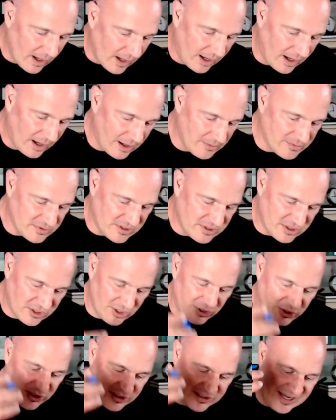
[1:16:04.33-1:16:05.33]

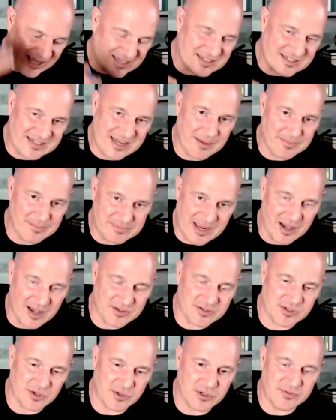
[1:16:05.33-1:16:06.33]
You can take a step down.
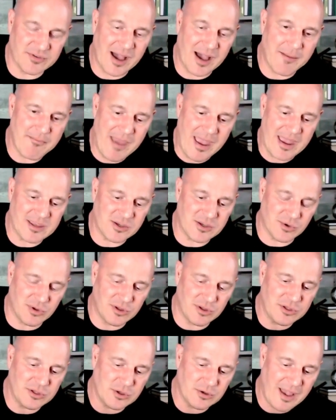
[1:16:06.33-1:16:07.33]
So you've got
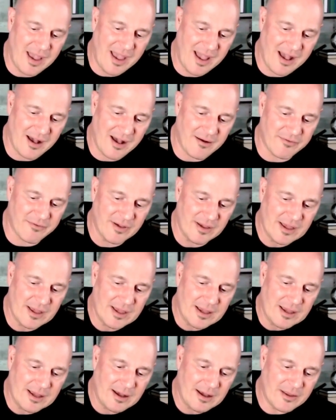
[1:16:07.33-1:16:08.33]
manual, you have
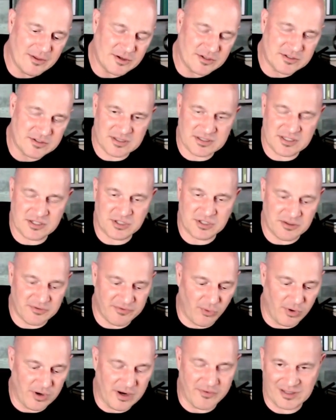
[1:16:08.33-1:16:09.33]
there's essentially
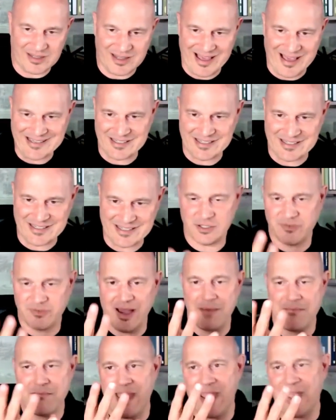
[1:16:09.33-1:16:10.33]
4 different classes. You've
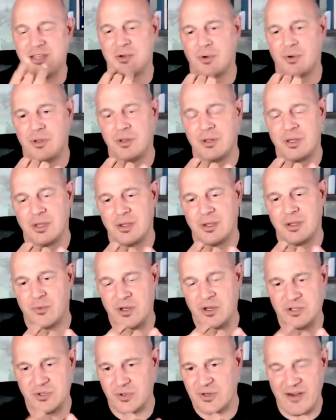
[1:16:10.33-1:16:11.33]
got manual, where
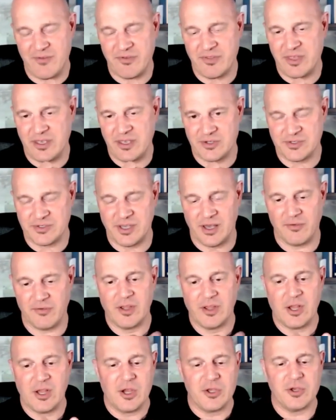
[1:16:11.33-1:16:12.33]
you're doing everything yourself.
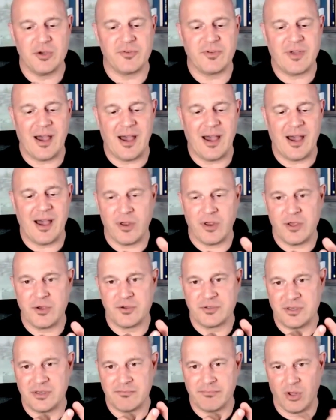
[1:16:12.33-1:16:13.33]
You've got where you're
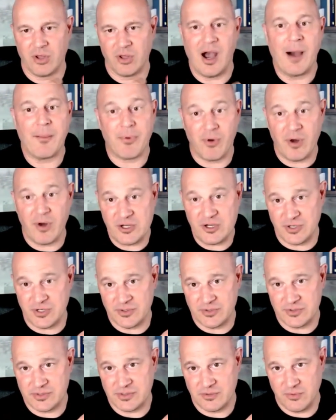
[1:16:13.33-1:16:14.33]
using bulk
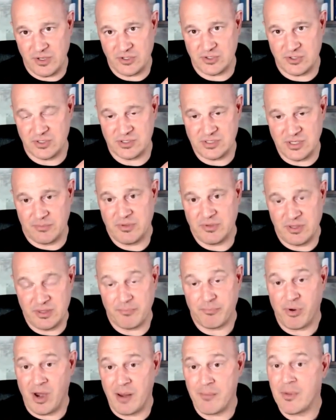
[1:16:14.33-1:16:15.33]
operations, which is something
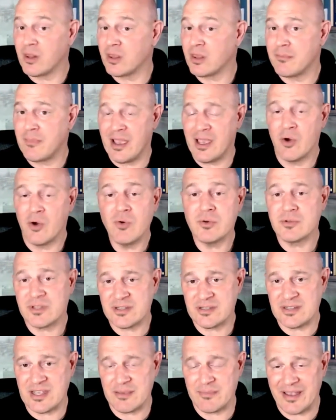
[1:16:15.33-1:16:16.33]
that primarily my own
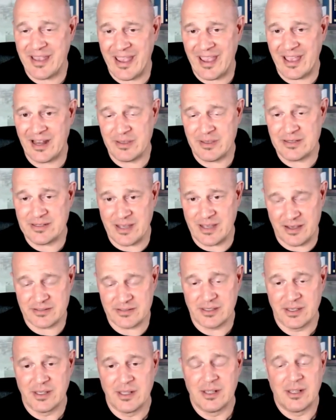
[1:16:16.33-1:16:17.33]
team at Canopy does.